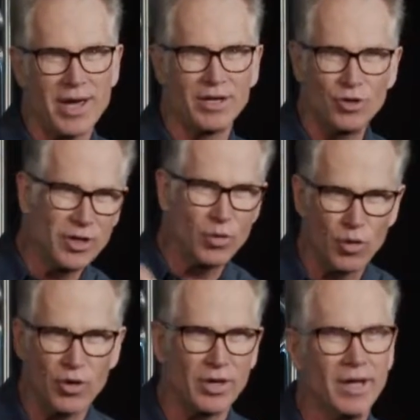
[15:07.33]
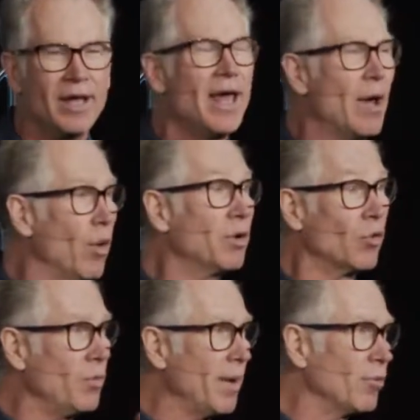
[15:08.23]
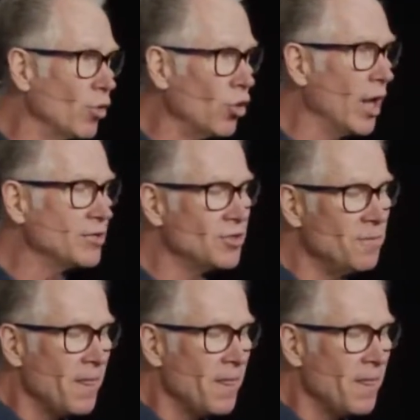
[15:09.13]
and who they were, and what we can remember and hold on to.